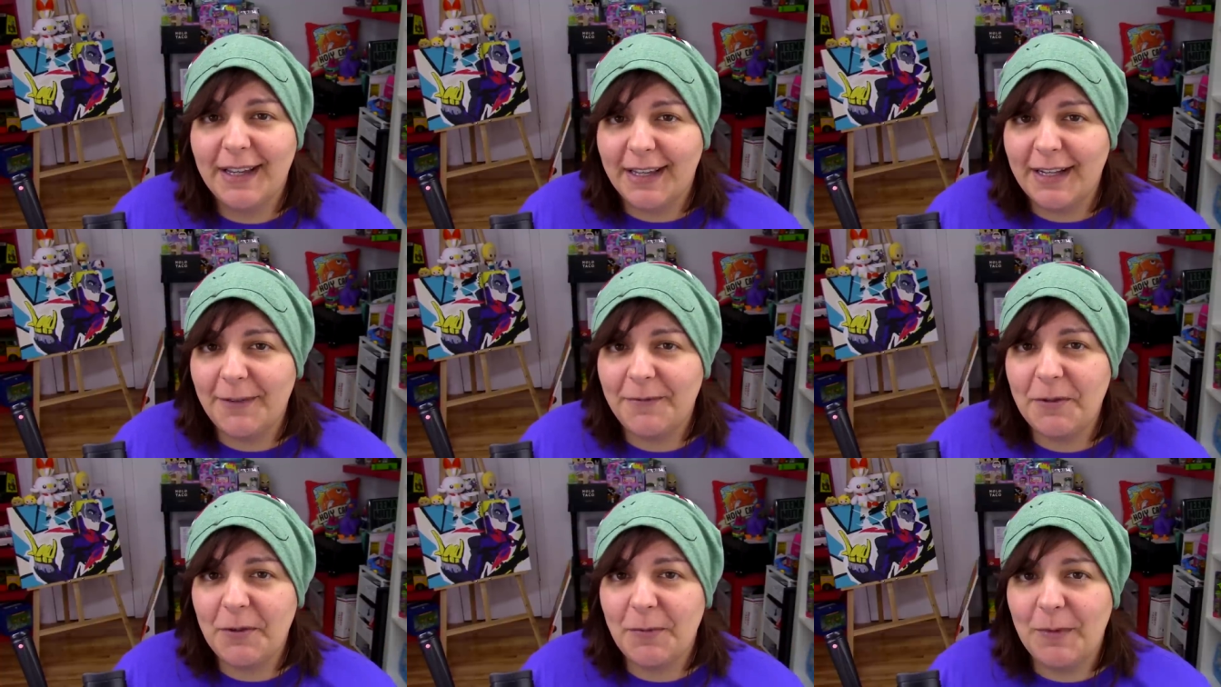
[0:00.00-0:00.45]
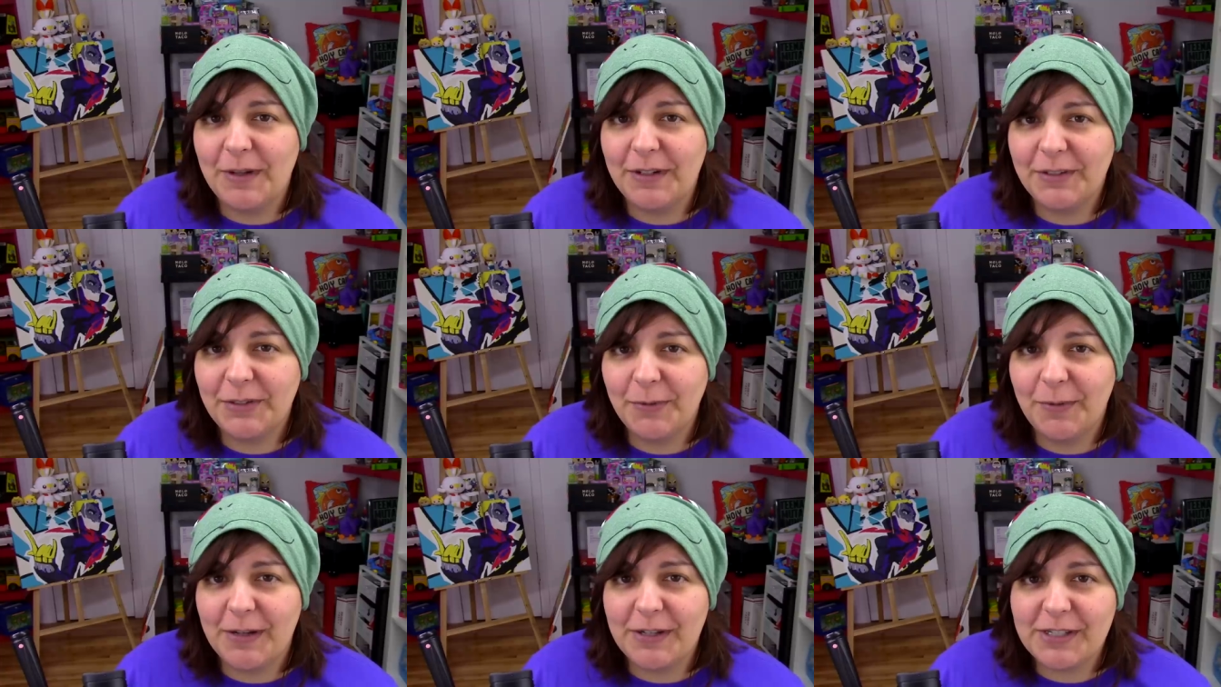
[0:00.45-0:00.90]
And if you want
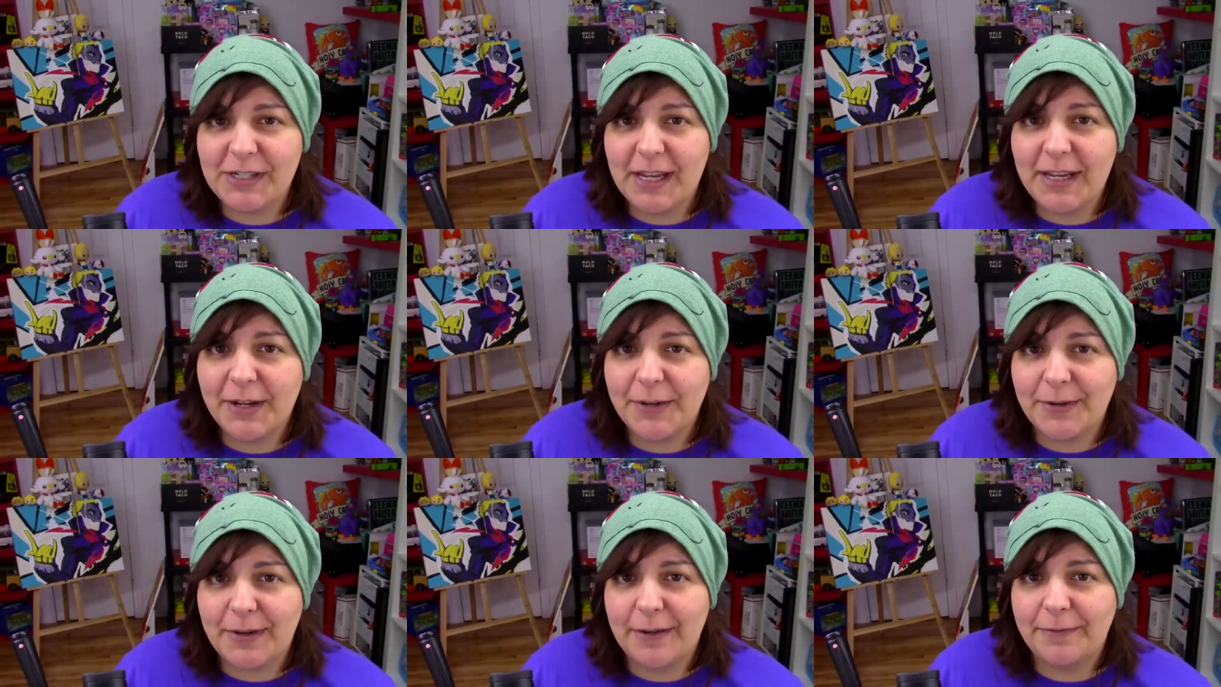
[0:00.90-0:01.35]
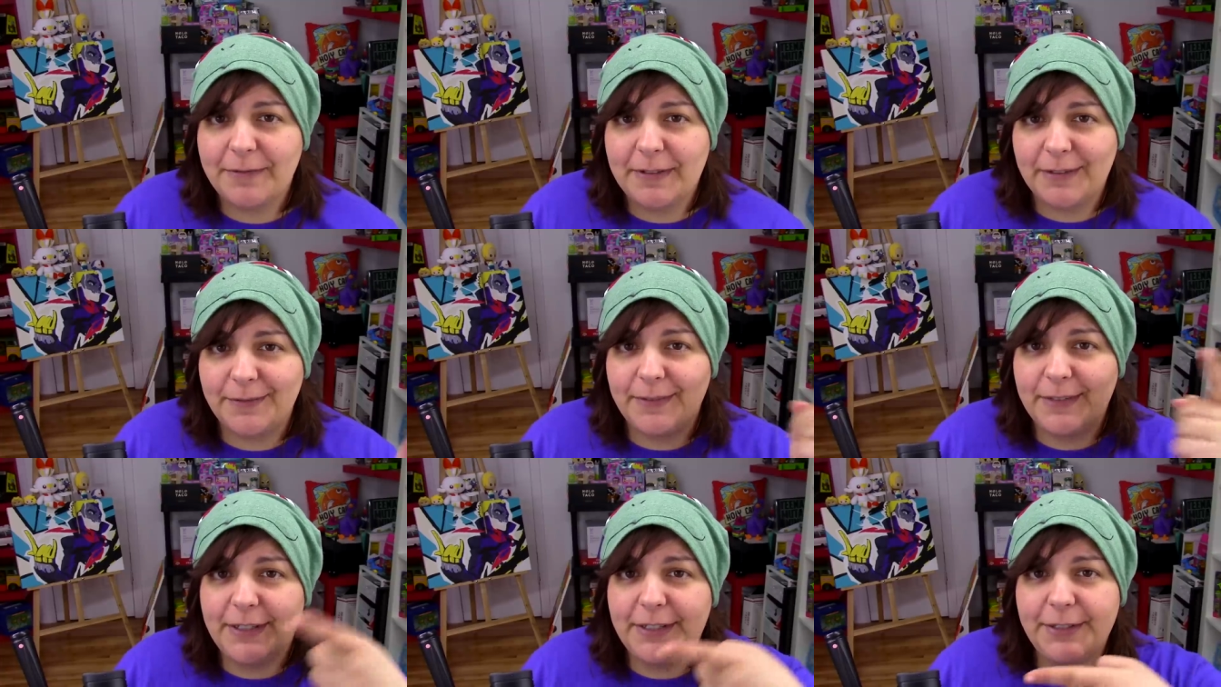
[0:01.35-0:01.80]
to watch a
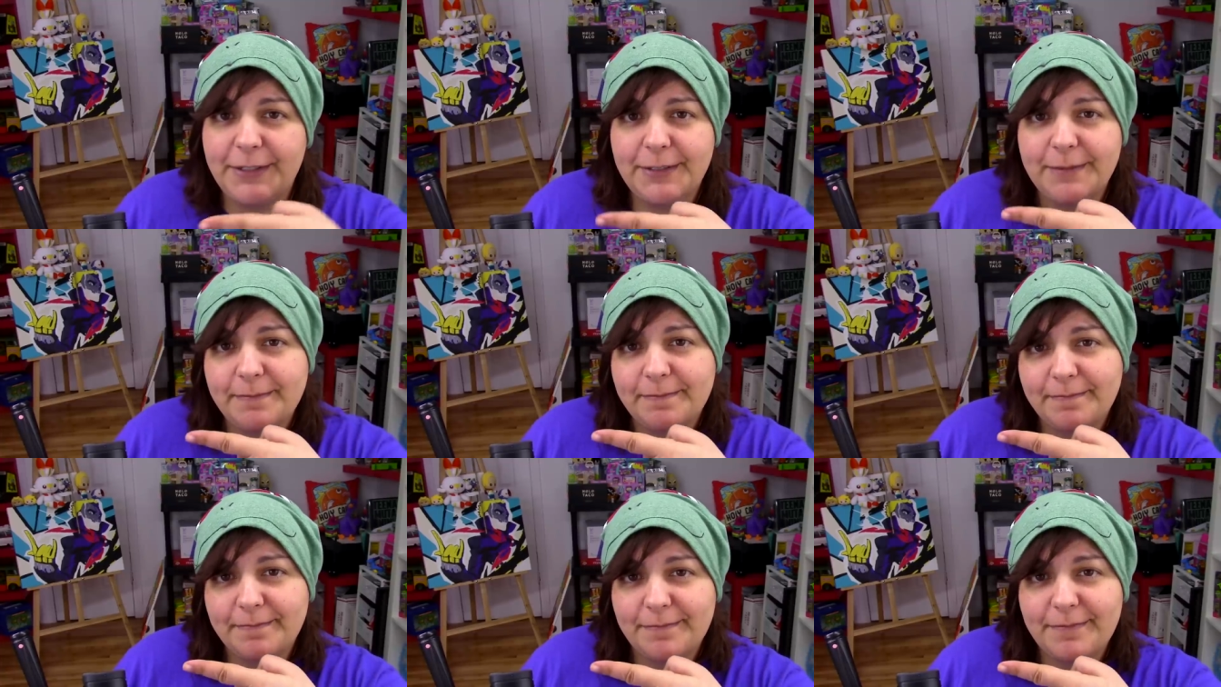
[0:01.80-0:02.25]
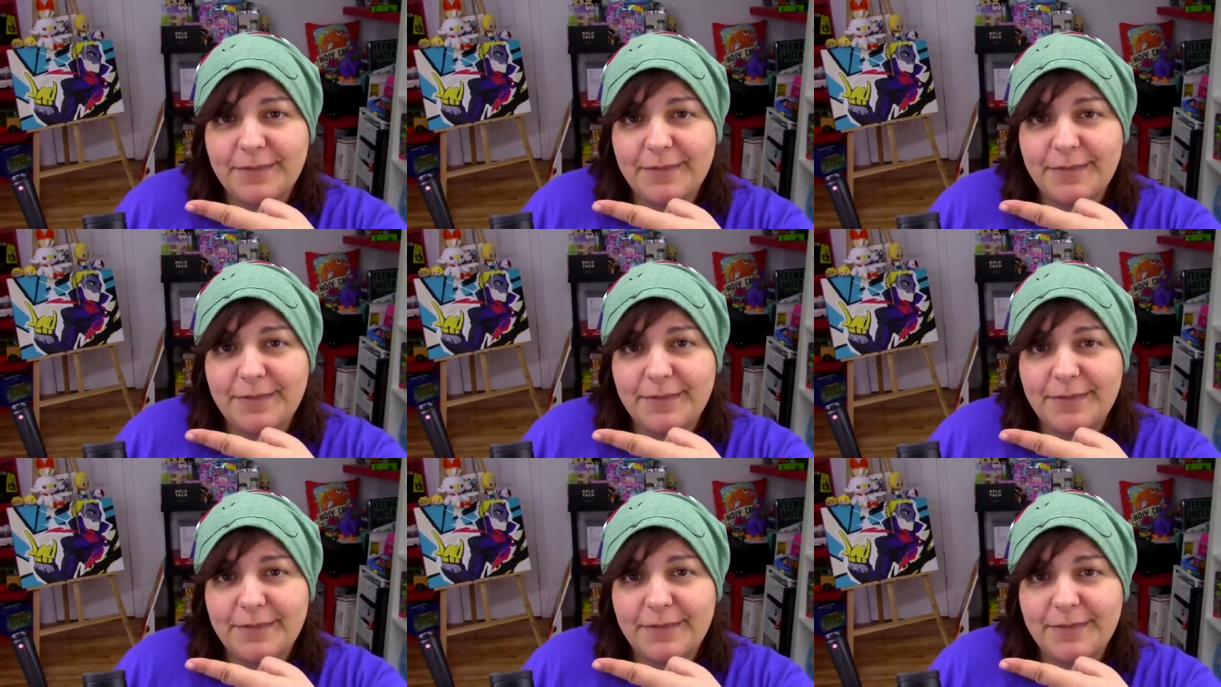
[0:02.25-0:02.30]
crafting video,